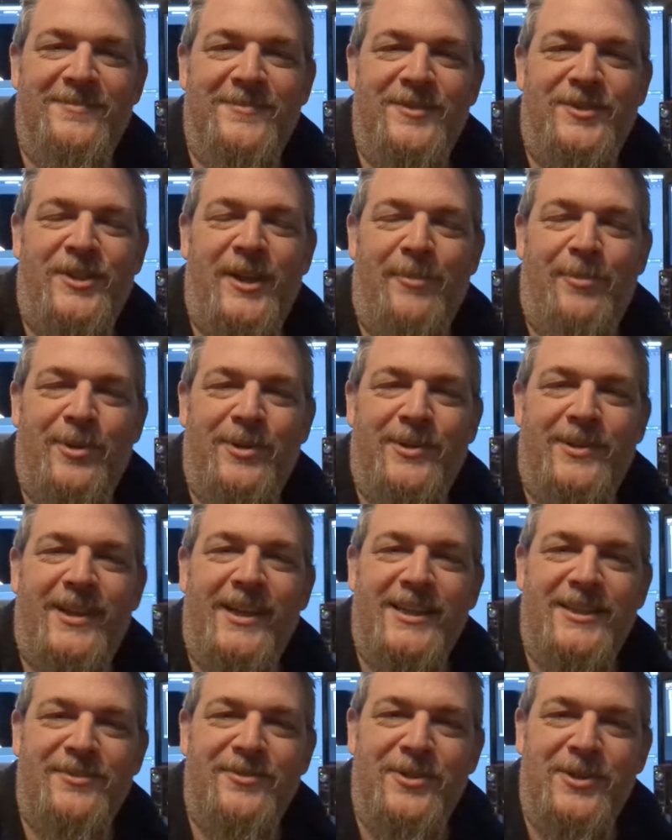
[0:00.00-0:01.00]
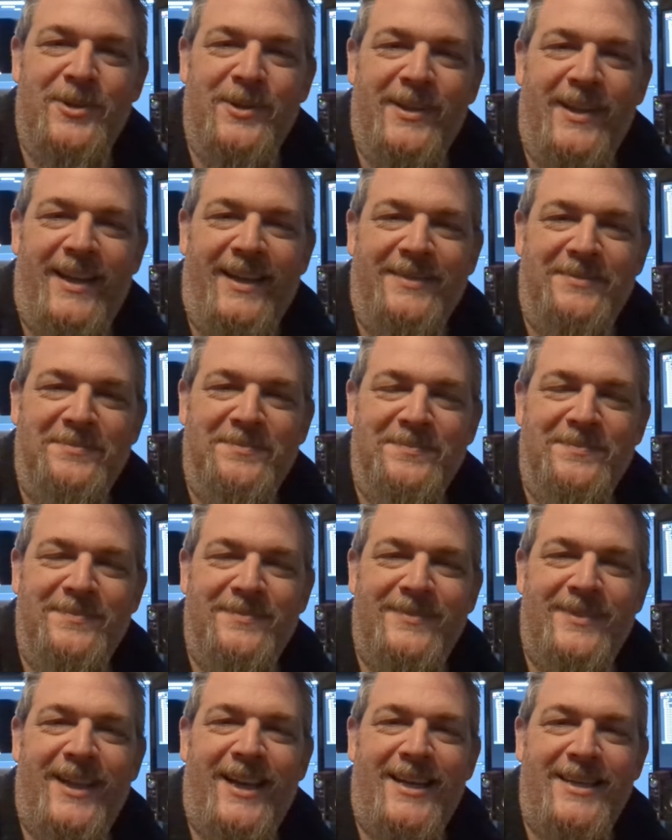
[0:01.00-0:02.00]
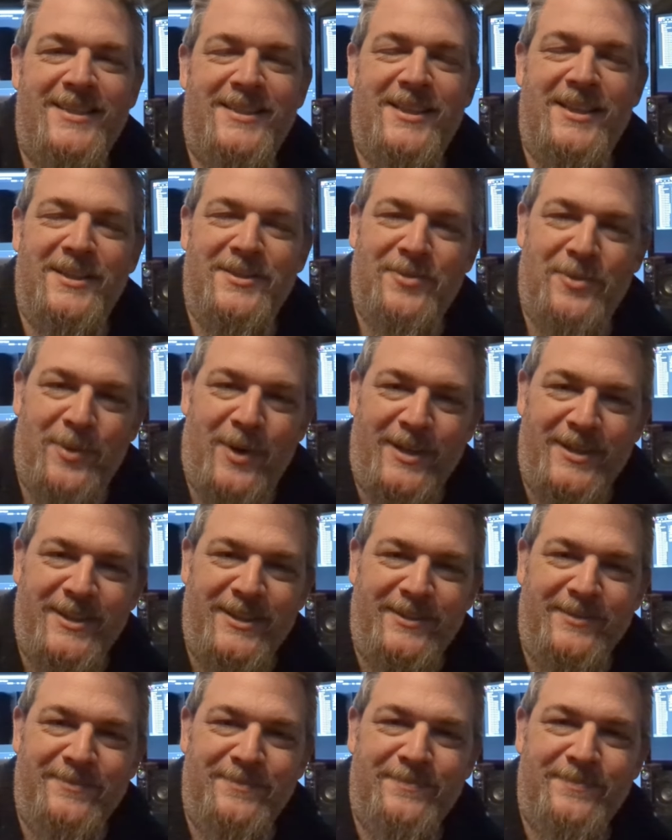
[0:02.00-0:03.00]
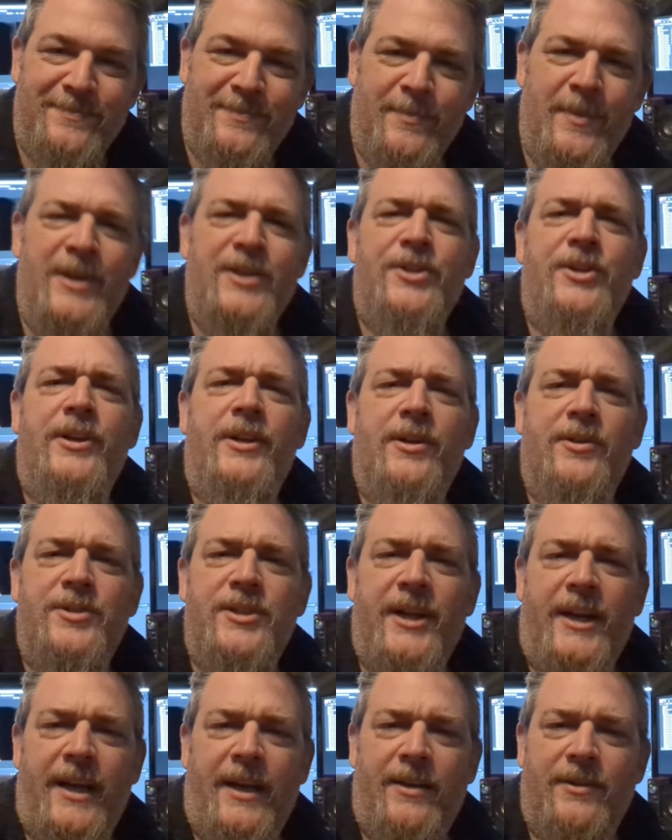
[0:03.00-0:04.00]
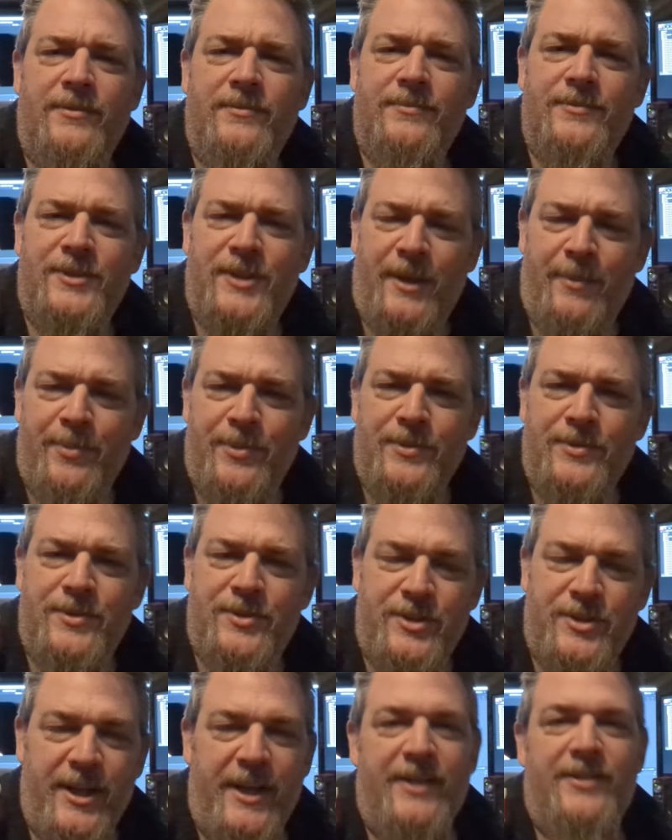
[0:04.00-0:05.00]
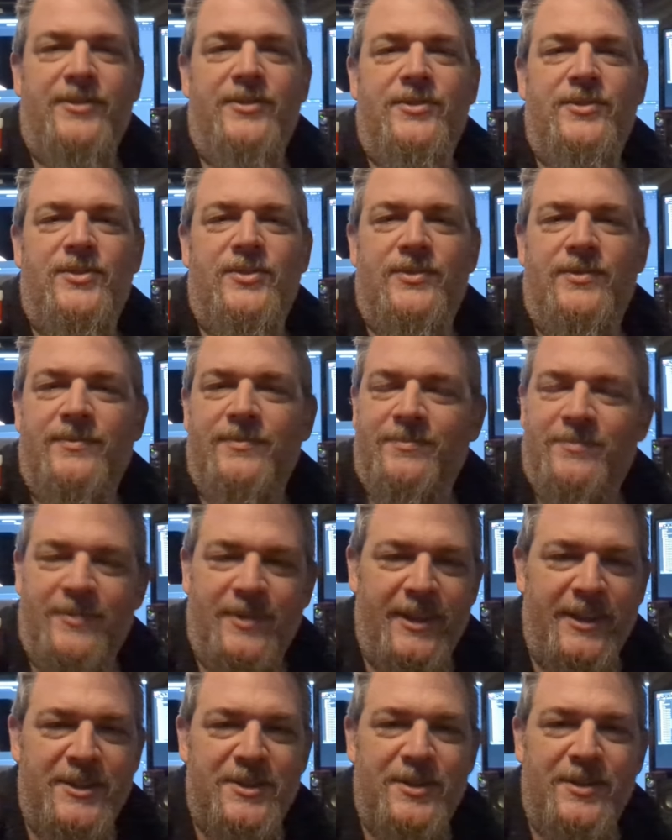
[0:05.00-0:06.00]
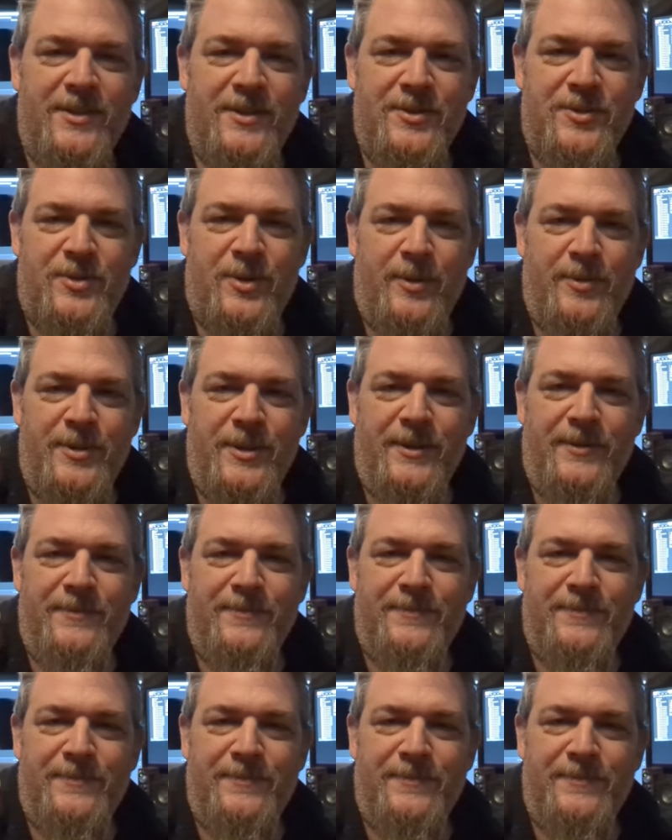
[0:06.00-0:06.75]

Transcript: Shepard, thanks for doing that. Guys, thanks for watching. Make sure you go check out Shepard's channels, links in the description.